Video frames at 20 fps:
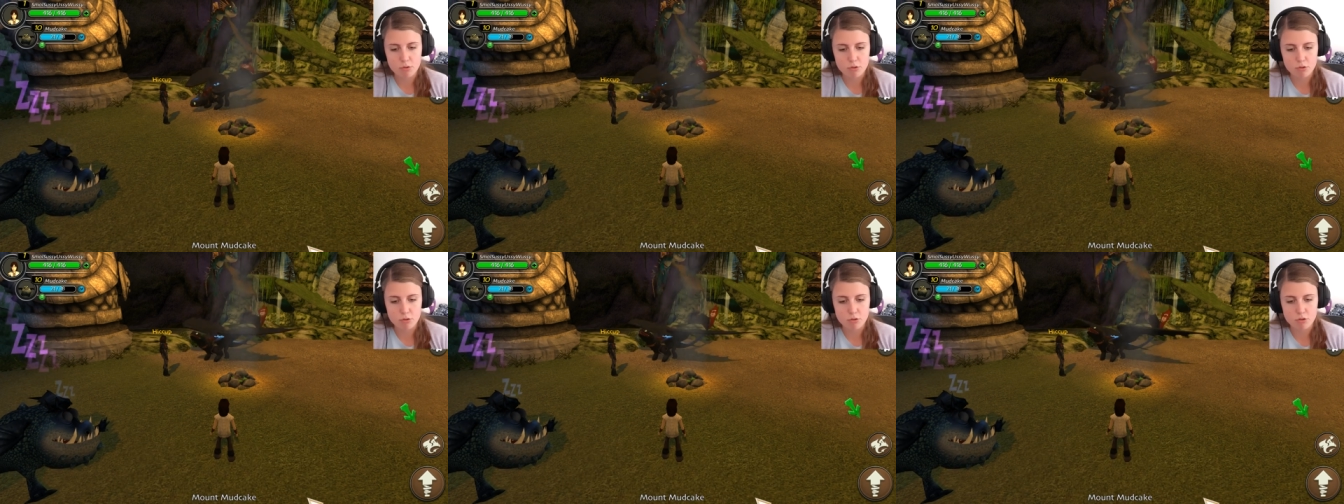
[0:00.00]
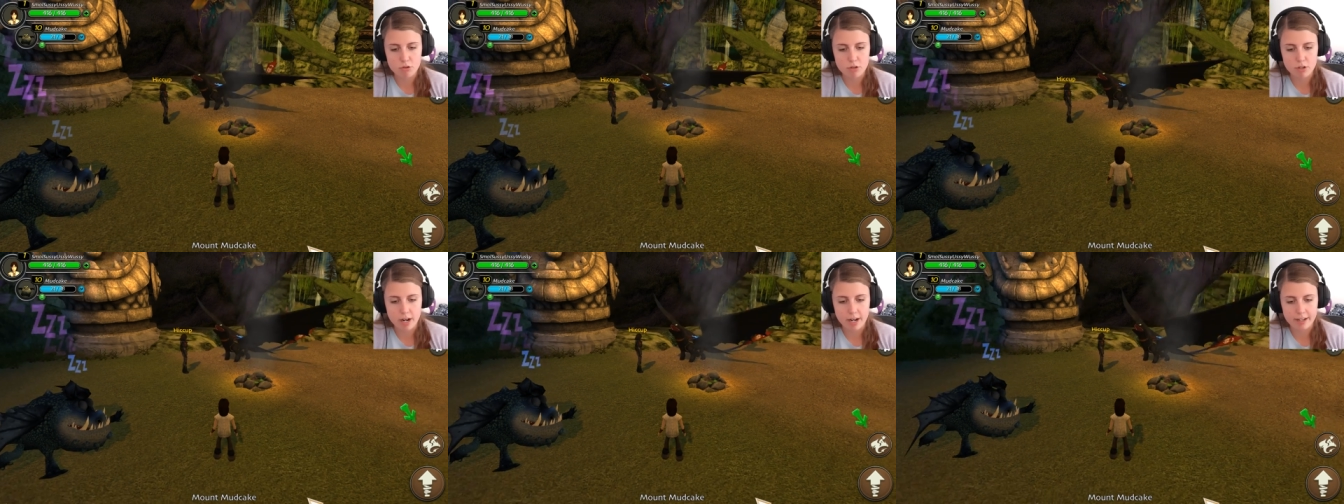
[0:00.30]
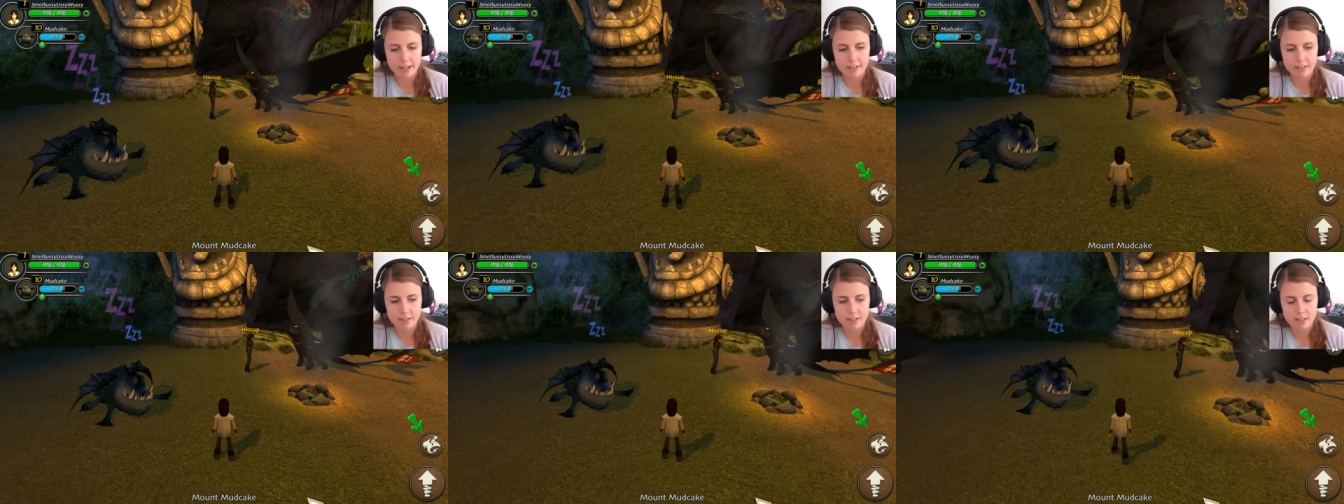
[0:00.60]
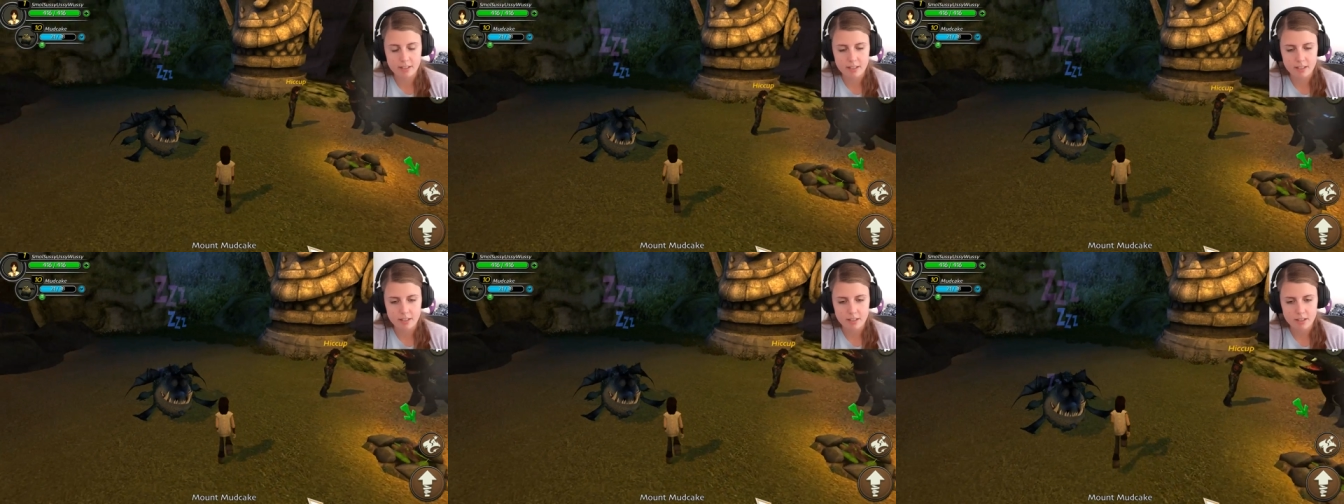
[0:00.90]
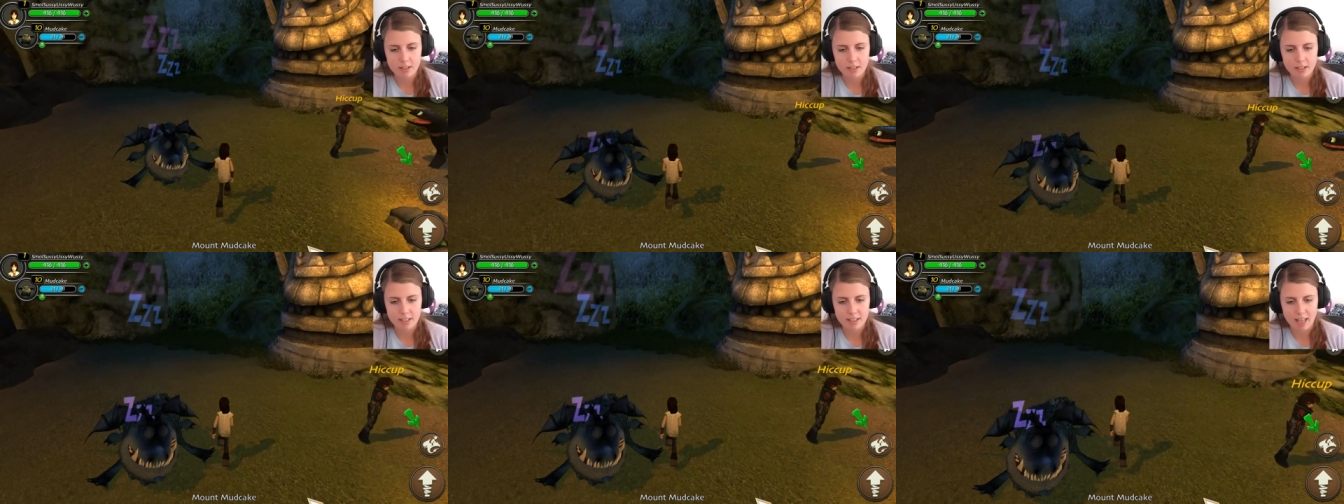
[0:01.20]
your
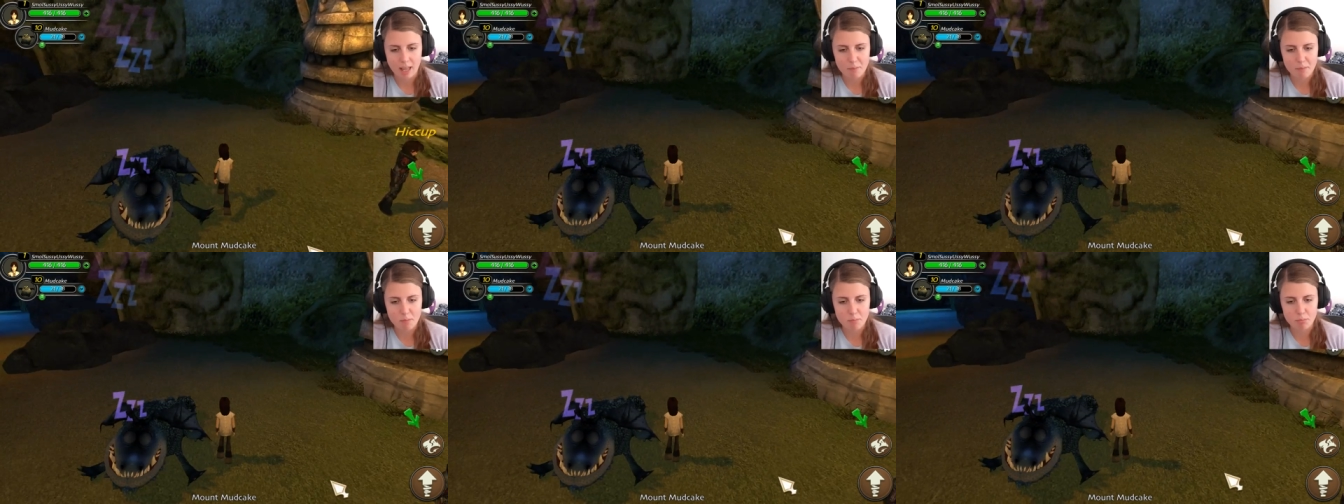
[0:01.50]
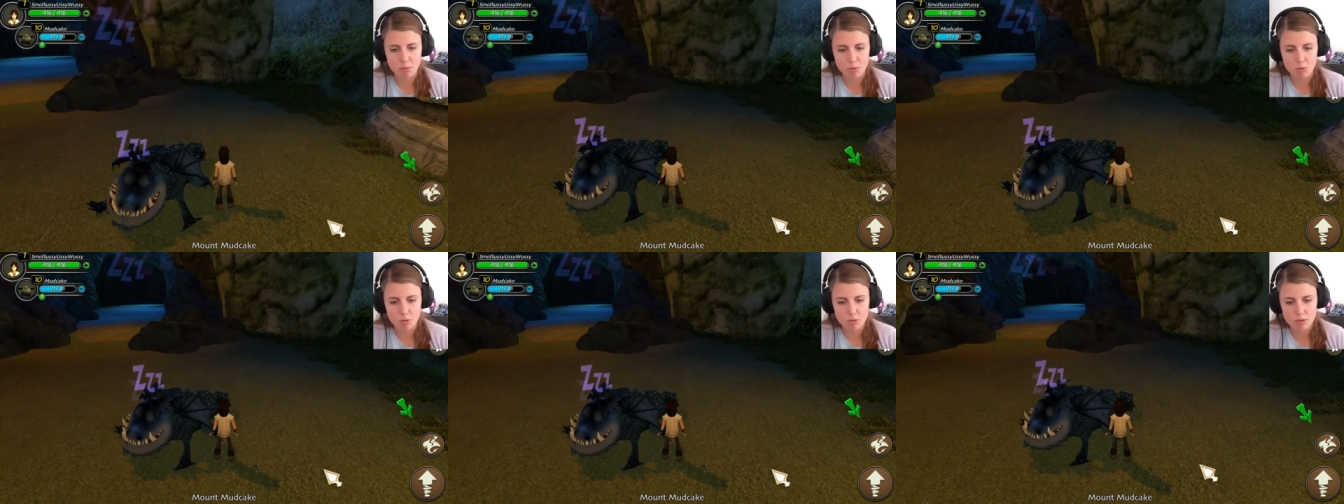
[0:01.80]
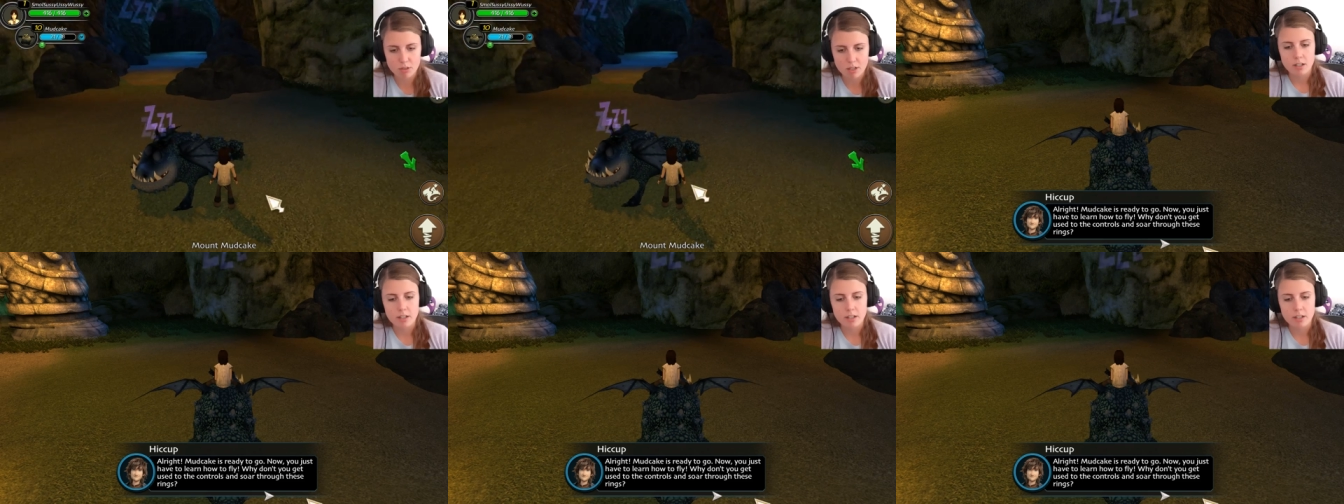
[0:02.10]
dragon. Climb aboard.